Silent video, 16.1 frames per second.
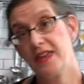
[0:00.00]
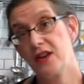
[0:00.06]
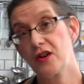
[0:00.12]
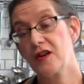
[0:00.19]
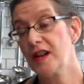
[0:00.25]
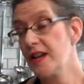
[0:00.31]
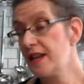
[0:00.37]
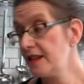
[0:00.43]

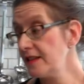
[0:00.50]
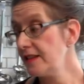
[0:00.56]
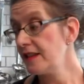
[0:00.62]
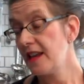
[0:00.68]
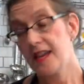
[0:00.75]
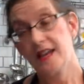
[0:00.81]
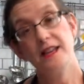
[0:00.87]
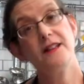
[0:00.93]
here
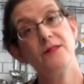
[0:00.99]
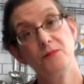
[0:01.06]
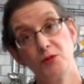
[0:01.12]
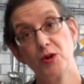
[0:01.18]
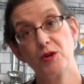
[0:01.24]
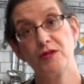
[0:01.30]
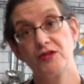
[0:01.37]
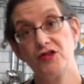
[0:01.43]

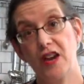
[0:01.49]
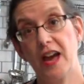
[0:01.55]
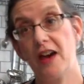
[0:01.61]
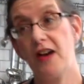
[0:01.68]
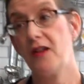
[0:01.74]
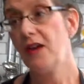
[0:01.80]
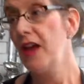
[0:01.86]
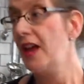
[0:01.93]
in Brooklyn
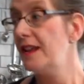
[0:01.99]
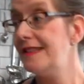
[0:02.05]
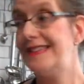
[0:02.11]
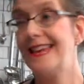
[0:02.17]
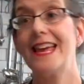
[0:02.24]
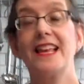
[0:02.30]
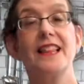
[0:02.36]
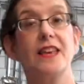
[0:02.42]
Chow
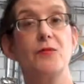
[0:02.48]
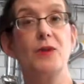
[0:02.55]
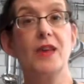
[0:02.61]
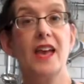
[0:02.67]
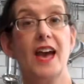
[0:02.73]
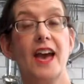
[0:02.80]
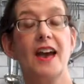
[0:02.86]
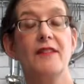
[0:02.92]
daily.
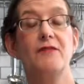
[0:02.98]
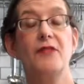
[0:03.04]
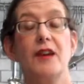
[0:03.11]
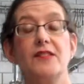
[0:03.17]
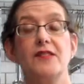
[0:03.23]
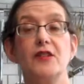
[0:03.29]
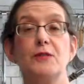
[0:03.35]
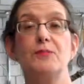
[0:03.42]
We have
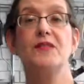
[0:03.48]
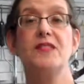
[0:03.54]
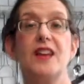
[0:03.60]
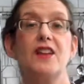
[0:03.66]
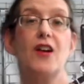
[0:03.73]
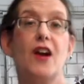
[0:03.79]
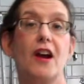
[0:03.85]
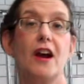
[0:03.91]
soups
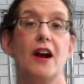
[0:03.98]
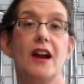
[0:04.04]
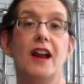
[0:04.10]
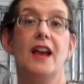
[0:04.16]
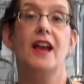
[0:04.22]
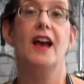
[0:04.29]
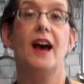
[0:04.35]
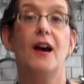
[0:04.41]
that
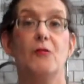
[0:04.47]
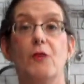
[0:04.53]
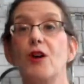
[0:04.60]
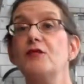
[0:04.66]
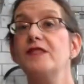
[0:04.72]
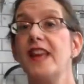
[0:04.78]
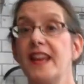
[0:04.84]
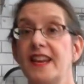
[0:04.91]
are
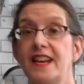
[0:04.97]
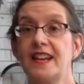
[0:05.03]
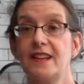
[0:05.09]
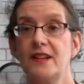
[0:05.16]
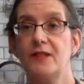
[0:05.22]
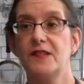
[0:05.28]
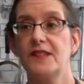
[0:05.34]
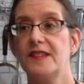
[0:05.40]

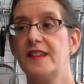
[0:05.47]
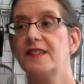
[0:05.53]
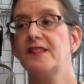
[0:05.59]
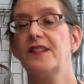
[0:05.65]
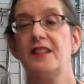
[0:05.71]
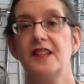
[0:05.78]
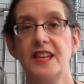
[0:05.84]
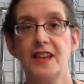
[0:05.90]
rotating
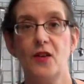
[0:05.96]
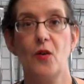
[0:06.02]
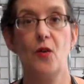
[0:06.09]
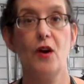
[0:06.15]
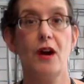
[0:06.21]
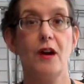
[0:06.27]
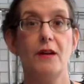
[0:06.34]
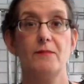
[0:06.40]
seasonally
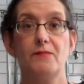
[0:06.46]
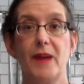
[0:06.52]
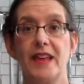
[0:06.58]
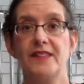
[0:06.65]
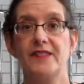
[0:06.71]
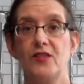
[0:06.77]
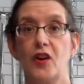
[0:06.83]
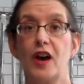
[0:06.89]
or
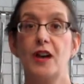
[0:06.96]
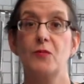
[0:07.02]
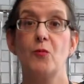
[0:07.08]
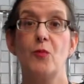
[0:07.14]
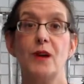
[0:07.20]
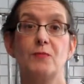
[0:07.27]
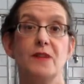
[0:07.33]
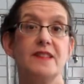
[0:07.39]
based on
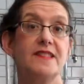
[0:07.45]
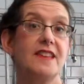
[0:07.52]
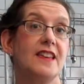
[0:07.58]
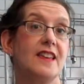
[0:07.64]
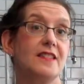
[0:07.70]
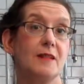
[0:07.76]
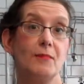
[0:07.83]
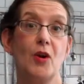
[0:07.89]
what we
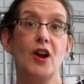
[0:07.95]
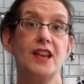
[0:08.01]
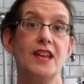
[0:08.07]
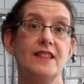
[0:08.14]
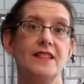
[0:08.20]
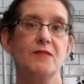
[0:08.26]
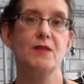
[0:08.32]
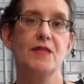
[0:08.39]
see at the
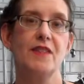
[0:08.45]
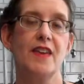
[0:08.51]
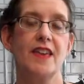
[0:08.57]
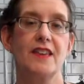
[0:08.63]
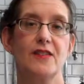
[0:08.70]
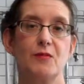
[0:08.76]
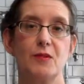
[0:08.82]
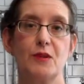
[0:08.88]
market that we
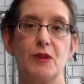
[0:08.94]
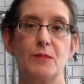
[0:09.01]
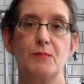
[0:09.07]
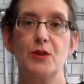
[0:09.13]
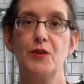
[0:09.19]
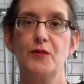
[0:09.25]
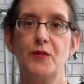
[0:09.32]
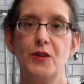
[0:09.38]
think is really
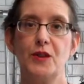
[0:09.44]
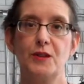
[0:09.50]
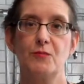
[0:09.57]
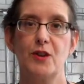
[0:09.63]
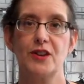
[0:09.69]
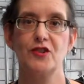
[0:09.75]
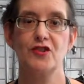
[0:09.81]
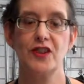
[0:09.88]
beautiful
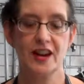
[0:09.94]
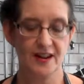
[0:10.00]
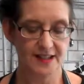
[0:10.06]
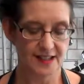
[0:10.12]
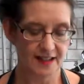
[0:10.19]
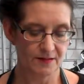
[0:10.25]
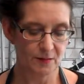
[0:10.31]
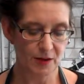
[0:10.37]
and want to share
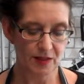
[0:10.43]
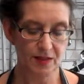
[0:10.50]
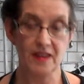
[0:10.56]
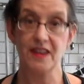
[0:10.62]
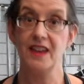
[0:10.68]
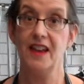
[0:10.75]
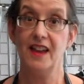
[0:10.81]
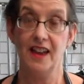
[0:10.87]
with
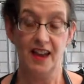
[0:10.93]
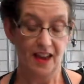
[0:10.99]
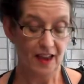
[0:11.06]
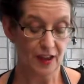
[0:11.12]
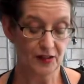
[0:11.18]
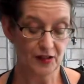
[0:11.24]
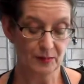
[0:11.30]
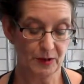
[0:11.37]
the
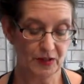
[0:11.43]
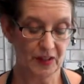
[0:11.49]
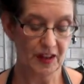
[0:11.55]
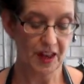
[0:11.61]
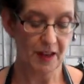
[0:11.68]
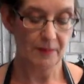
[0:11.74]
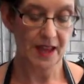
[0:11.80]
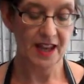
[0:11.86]
customers
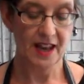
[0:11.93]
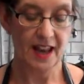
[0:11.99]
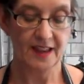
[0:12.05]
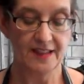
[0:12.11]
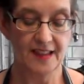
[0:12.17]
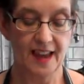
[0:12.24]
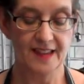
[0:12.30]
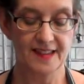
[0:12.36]
that come in.
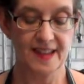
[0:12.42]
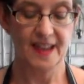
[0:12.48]
As I